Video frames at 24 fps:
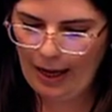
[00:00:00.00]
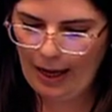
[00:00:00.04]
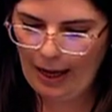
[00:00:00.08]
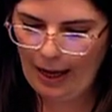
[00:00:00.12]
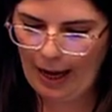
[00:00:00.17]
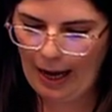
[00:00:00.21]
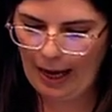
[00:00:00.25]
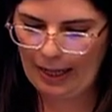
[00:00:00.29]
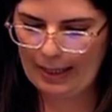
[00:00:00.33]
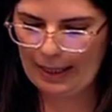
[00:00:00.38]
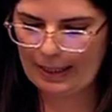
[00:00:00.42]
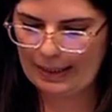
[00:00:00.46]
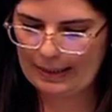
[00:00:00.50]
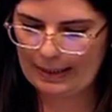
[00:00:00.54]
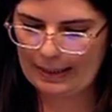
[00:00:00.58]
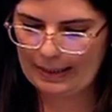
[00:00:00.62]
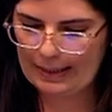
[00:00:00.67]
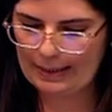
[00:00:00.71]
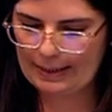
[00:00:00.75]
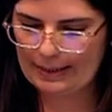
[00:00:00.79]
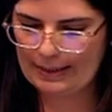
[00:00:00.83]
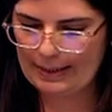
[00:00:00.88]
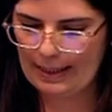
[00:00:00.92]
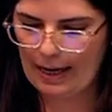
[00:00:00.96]
Alex's
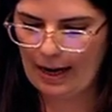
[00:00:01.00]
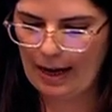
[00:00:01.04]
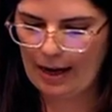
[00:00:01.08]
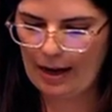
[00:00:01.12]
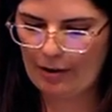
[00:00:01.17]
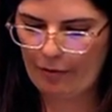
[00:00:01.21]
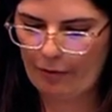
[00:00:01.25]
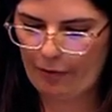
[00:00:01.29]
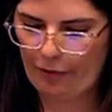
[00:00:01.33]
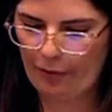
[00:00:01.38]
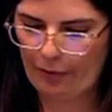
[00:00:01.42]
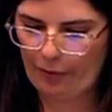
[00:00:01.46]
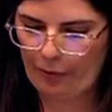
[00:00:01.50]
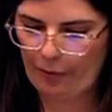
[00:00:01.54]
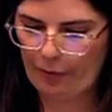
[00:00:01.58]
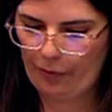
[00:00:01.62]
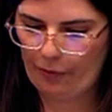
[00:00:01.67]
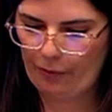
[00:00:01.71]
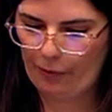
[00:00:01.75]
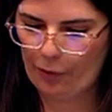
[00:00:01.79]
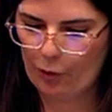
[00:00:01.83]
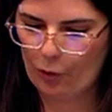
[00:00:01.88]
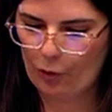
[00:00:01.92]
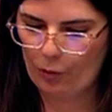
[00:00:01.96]
staff
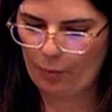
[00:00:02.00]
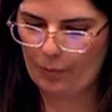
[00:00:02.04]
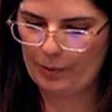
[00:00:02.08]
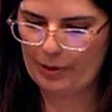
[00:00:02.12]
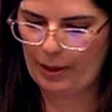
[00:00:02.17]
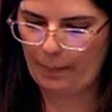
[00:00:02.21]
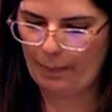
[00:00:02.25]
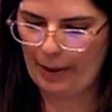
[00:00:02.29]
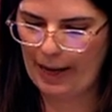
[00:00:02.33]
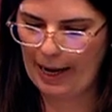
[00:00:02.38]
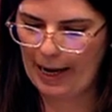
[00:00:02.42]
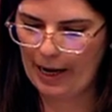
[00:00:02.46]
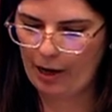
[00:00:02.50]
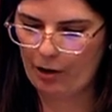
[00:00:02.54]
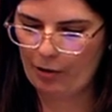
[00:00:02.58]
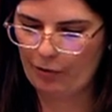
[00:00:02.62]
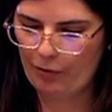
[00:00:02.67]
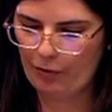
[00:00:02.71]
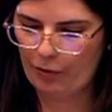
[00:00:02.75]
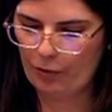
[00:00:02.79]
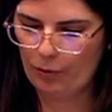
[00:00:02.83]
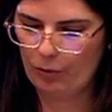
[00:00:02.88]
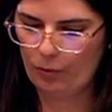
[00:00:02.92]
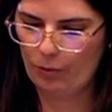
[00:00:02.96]
formed a
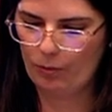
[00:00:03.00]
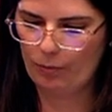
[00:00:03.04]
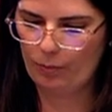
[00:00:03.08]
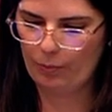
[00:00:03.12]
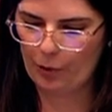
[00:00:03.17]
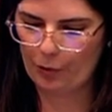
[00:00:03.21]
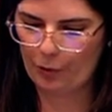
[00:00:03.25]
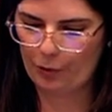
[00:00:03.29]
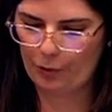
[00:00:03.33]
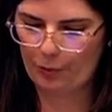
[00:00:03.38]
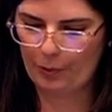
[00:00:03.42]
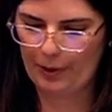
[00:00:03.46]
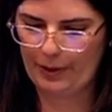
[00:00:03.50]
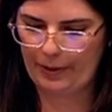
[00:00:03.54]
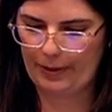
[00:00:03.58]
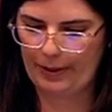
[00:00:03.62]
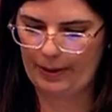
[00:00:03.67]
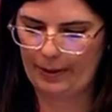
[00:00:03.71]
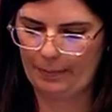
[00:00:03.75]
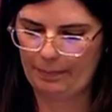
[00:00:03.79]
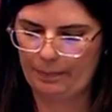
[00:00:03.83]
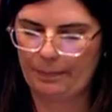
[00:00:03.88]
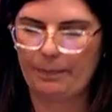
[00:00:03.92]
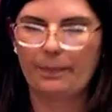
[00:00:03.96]
powerful bond with
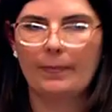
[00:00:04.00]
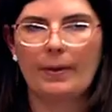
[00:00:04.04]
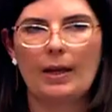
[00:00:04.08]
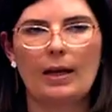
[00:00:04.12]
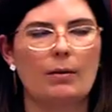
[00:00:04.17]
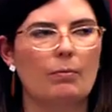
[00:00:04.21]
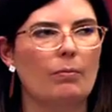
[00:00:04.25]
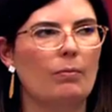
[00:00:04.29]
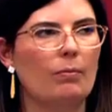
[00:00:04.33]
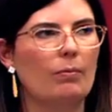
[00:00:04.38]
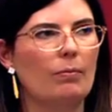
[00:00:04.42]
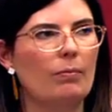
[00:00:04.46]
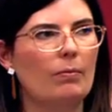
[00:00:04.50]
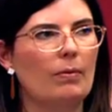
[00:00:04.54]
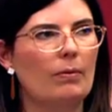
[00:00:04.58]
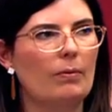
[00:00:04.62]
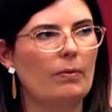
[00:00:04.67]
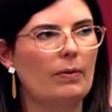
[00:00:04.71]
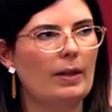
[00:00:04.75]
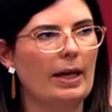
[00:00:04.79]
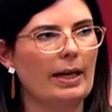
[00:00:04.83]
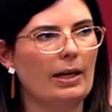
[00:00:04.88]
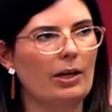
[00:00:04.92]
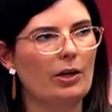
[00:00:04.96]
him. And
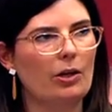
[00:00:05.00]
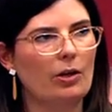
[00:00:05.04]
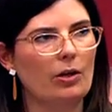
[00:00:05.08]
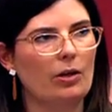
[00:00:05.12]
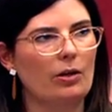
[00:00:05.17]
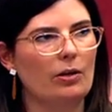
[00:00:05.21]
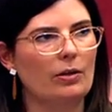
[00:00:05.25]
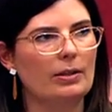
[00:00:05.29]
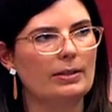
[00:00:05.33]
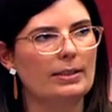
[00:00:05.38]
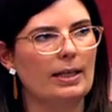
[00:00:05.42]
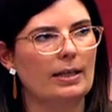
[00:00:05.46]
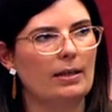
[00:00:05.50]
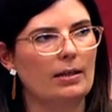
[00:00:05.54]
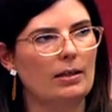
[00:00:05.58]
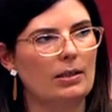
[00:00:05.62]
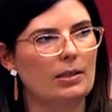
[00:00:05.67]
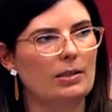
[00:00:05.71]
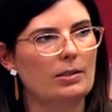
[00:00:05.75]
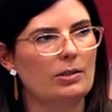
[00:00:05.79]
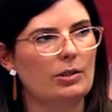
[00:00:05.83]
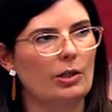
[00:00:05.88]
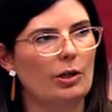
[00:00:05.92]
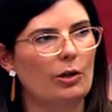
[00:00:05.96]
thank you, Senator
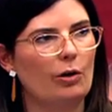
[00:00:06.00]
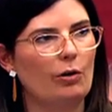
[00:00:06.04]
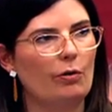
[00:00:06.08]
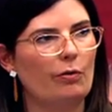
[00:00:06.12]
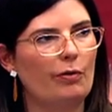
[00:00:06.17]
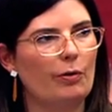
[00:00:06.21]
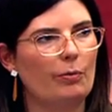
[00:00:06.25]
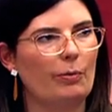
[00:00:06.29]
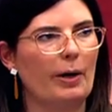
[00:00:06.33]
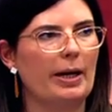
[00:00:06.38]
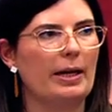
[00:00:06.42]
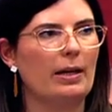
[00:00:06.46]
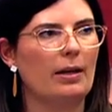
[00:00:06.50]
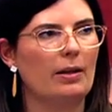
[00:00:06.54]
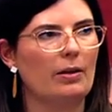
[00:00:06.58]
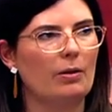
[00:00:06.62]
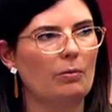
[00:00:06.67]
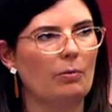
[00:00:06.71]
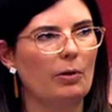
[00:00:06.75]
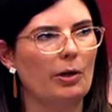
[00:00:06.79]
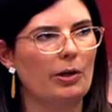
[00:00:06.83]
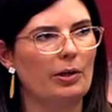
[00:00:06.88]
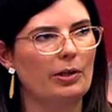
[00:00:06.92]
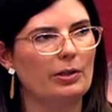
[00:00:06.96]
Sterle, for reading the
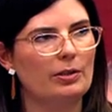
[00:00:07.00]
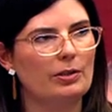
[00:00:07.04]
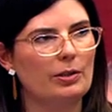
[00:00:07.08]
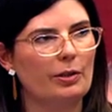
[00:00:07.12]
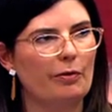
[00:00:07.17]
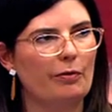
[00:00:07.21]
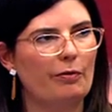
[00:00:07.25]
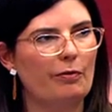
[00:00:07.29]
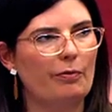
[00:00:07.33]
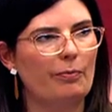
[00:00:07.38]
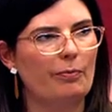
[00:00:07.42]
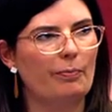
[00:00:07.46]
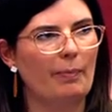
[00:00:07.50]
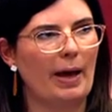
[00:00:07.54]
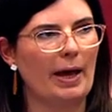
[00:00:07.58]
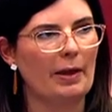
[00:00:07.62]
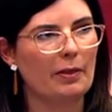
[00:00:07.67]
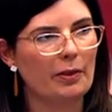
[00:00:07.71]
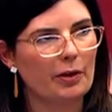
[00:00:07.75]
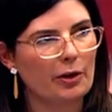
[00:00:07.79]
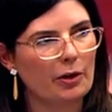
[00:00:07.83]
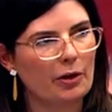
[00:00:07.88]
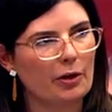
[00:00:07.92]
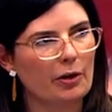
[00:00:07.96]
words of
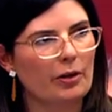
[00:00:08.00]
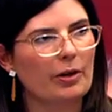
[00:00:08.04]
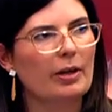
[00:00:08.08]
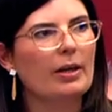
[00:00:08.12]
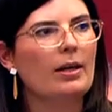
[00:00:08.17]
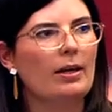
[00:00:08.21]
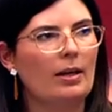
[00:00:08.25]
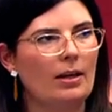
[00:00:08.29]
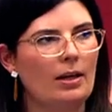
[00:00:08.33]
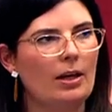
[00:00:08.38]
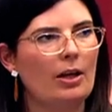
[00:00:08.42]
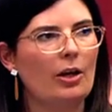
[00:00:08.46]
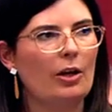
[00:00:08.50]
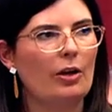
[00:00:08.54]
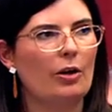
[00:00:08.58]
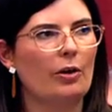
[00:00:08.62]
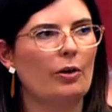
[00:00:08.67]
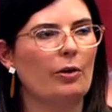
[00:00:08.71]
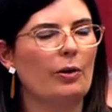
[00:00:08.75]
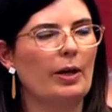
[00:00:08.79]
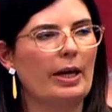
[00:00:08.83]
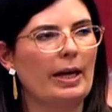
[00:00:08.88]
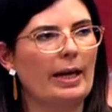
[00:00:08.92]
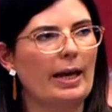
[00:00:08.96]
Matthew,
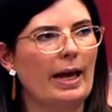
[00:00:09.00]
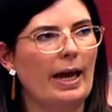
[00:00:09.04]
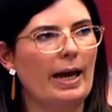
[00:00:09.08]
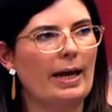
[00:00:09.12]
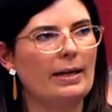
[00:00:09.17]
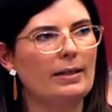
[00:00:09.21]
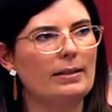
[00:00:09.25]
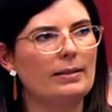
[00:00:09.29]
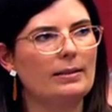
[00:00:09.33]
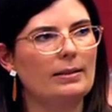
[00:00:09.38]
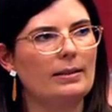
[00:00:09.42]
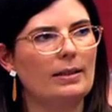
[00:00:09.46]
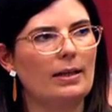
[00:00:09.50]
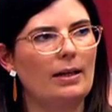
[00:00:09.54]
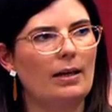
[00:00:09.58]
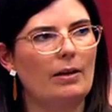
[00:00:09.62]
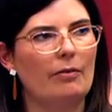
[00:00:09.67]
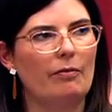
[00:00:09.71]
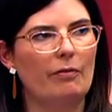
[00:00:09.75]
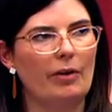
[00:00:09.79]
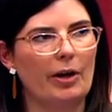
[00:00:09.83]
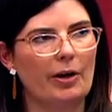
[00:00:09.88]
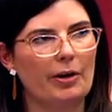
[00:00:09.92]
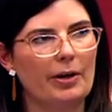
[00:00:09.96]
who he had a
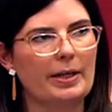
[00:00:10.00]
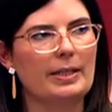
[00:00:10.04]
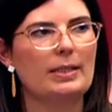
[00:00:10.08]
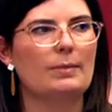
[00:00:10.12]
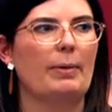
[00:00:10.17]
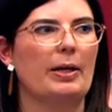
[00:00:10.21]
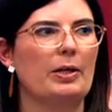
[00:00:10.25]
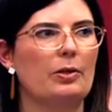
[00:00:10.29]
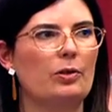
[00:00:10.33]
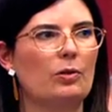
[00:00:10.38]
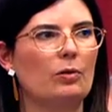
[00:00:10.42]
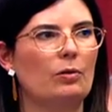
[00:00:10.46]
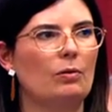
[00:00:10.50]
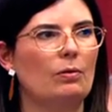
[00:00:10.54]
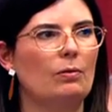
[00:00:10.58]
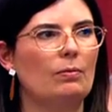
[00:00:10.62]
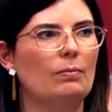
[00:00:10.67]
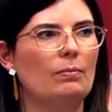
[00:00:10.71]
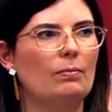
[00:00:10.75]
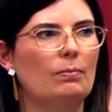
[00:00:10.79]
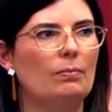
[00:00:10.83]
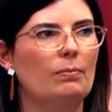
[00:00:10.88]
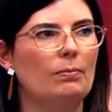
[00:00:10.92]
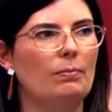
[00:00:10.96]
very special
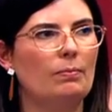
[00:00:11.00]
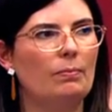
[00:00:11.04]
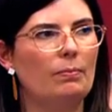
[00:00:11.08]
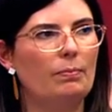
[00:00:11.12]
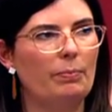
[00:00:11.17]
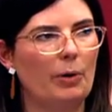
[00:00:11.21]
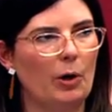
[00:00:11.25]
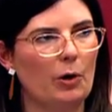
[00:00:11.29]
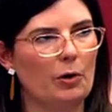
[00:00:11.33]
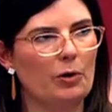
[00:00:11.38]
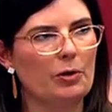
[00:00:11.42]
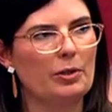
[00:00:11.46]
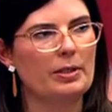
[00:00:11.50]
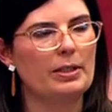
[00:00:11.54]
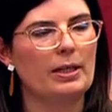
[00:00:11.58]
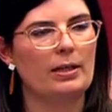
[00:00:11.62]
bond.